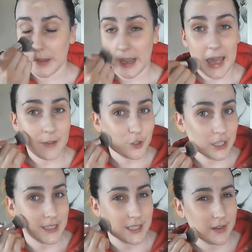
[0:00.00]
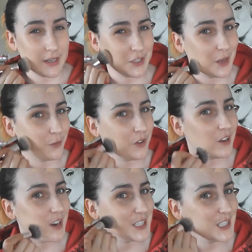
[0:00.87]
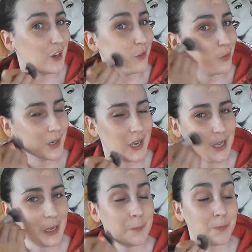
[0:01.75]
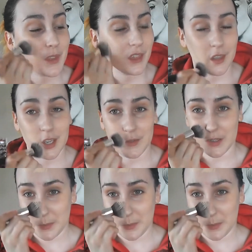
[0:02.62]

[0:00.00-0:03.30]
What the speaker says: I have tried this already, so I have a fair idea of what I think of it,